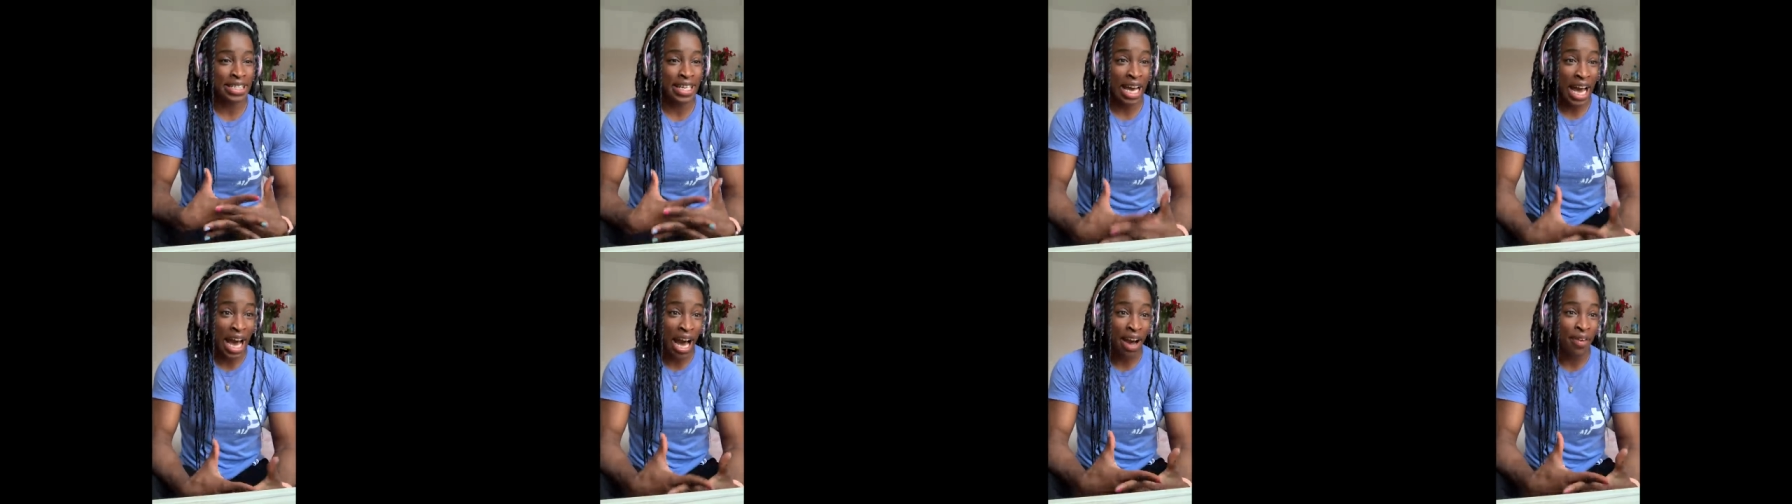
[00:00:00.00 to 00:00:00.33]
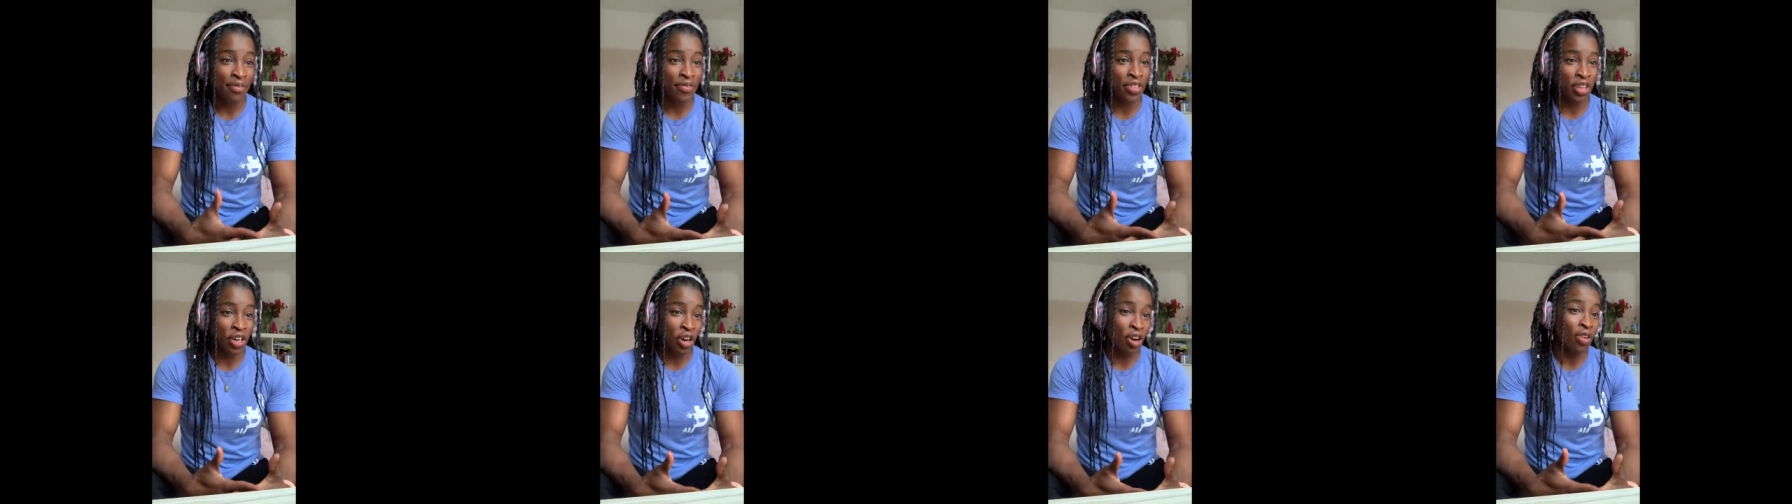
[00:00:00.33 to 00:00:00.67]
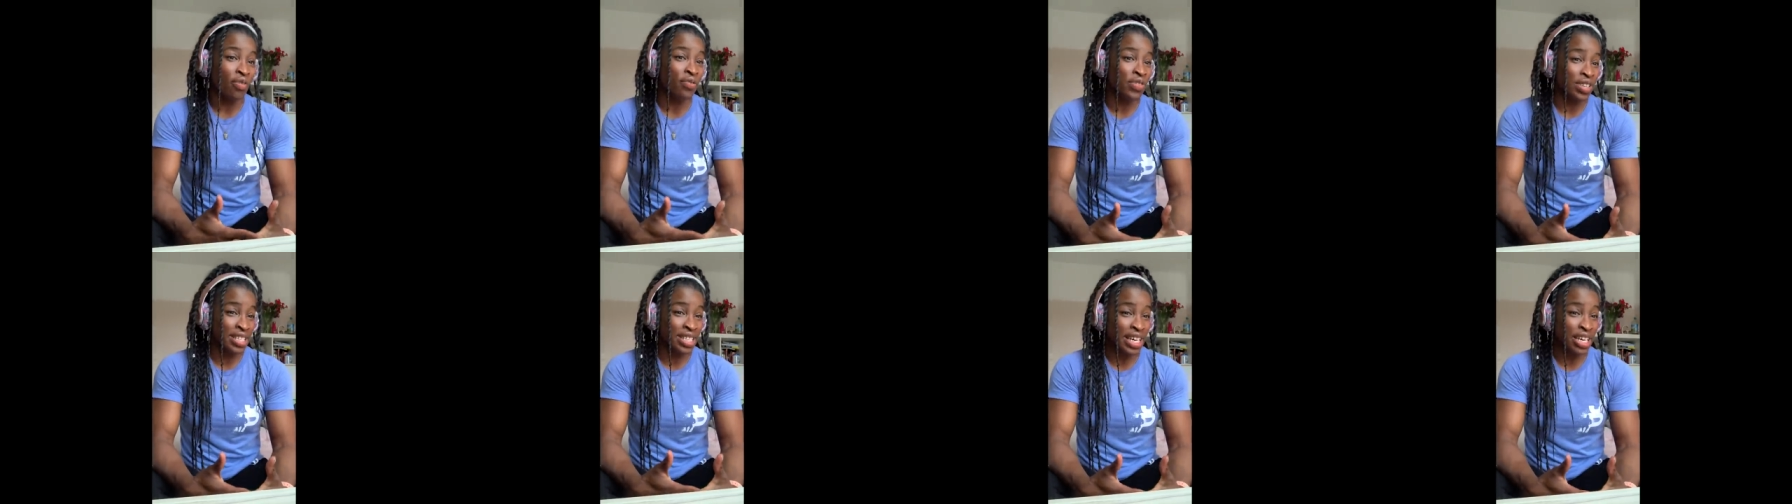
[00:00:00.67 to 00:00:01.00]
to have the
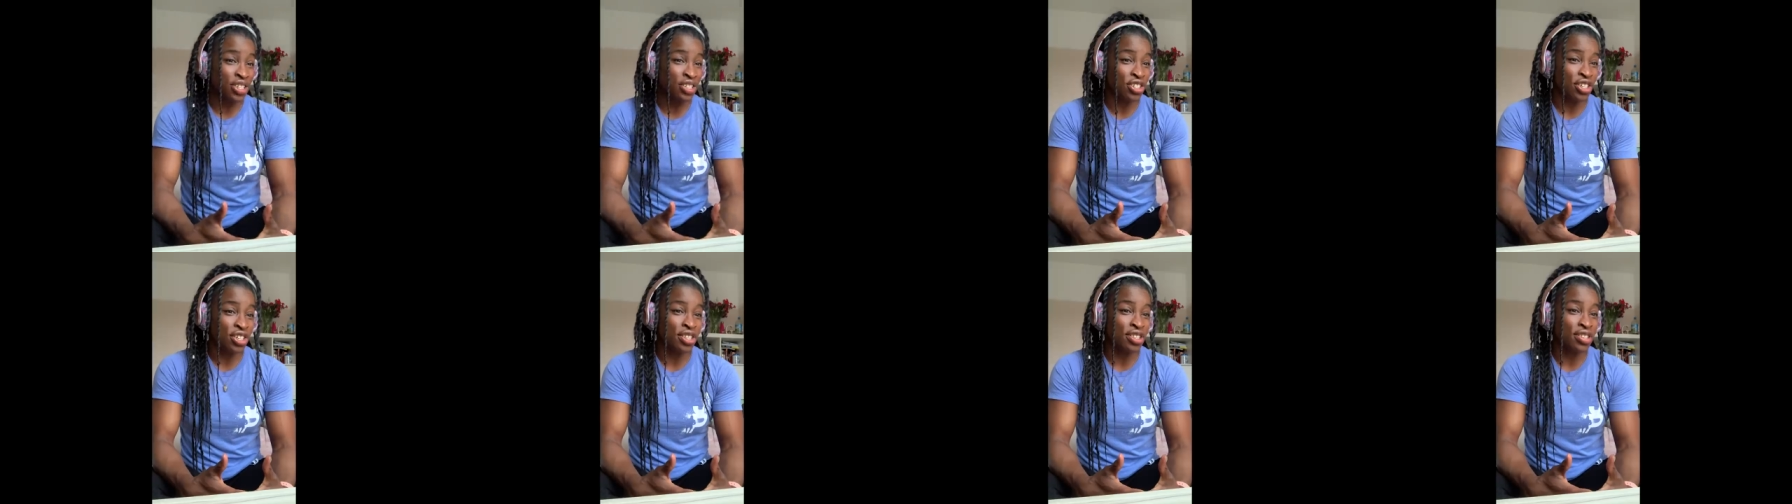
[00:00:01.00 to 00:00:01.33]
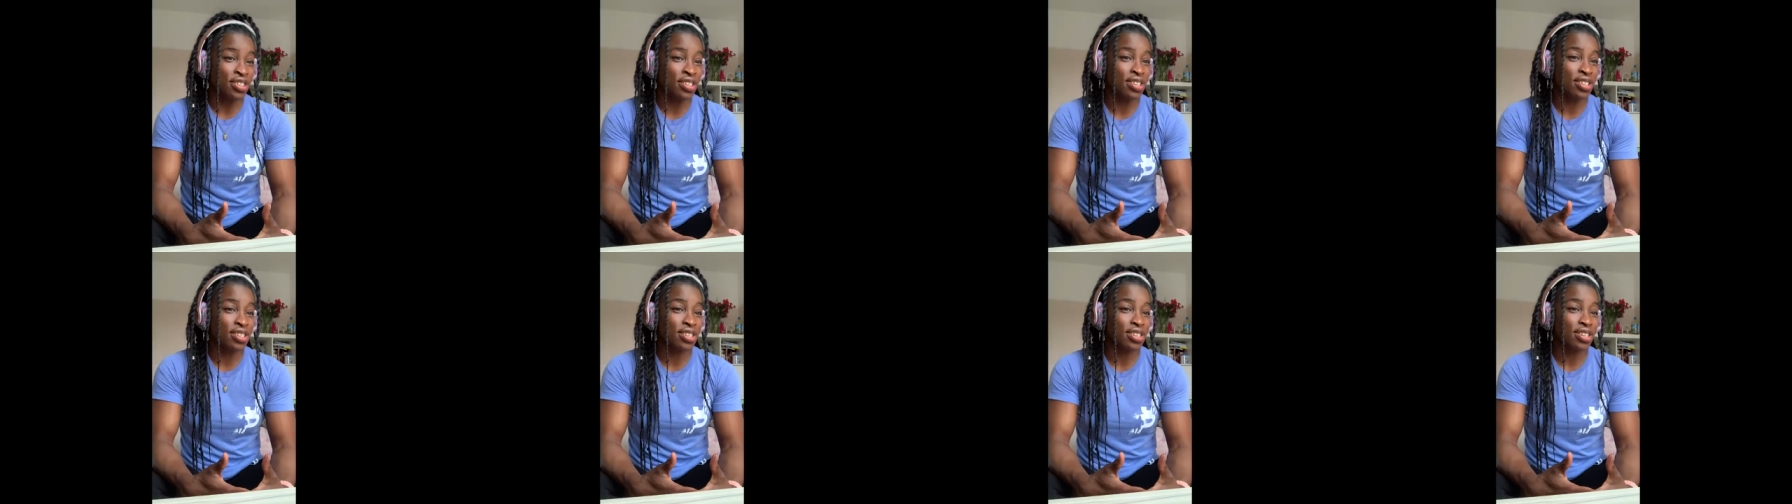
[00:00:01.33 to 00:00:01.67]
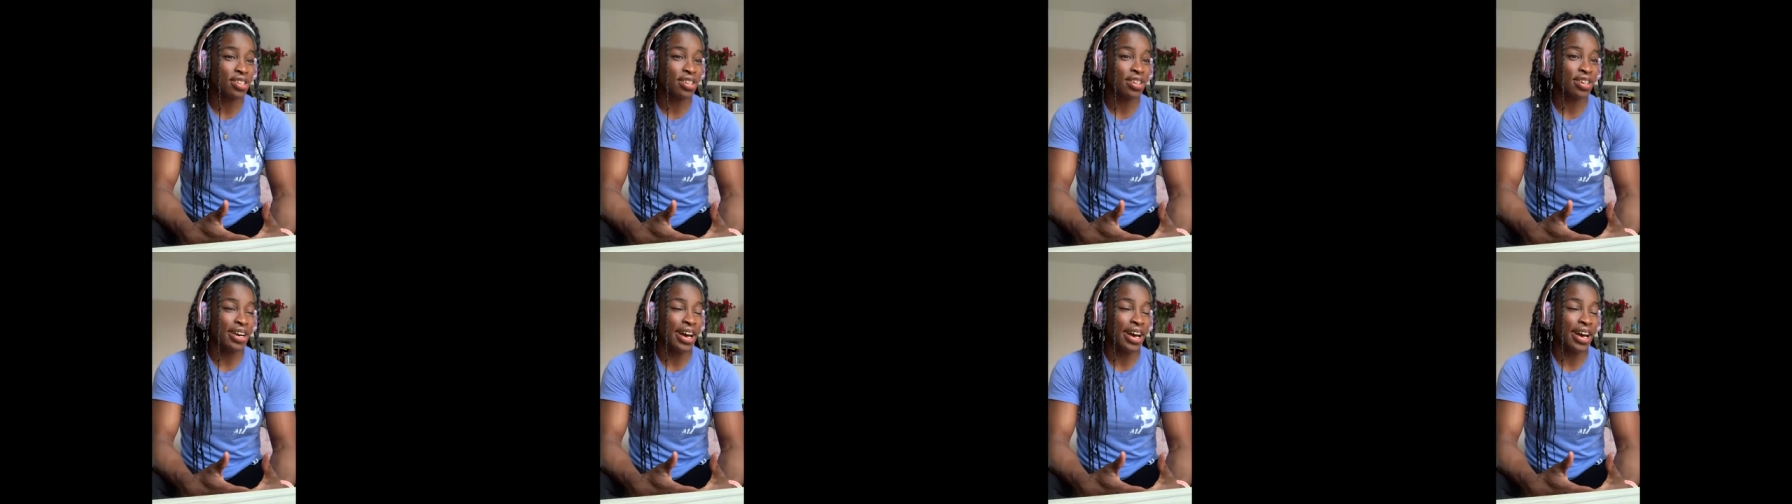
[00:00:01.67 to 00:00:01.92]
conversations,